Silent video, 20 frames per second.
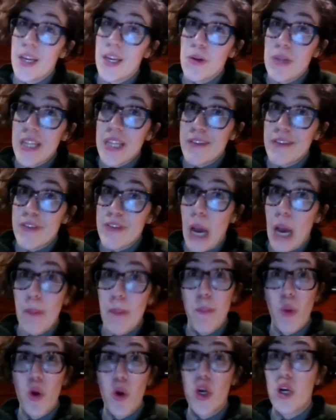equally, if
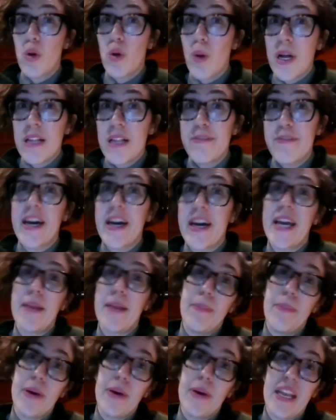not more,
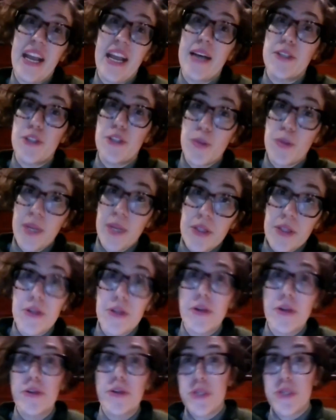qualified, but as New
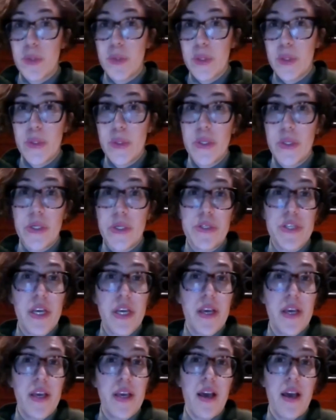Englanders, Northerners,
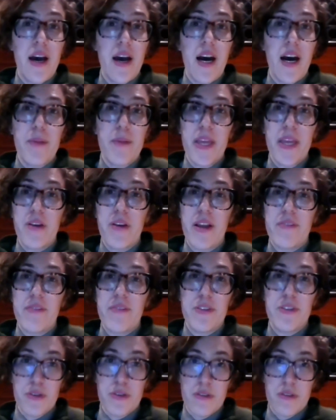um, they don't have
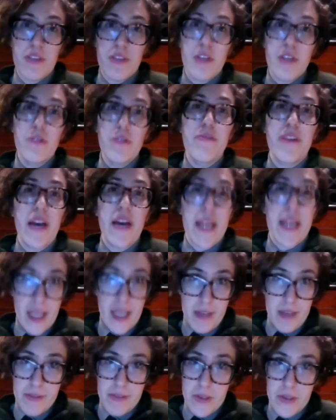this sort of
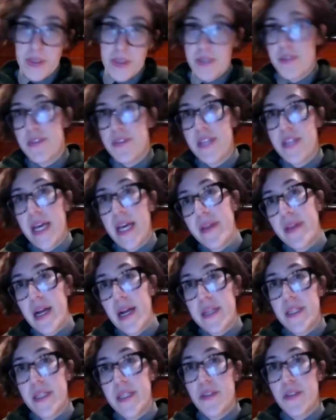unifying influence that the
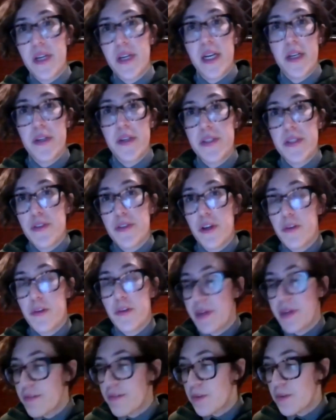Continental Congress is
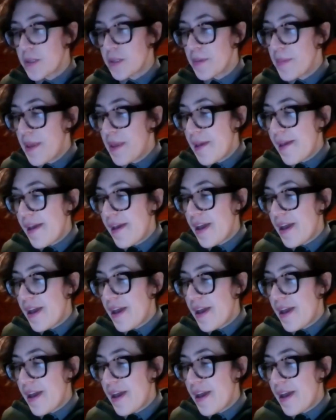hoping for.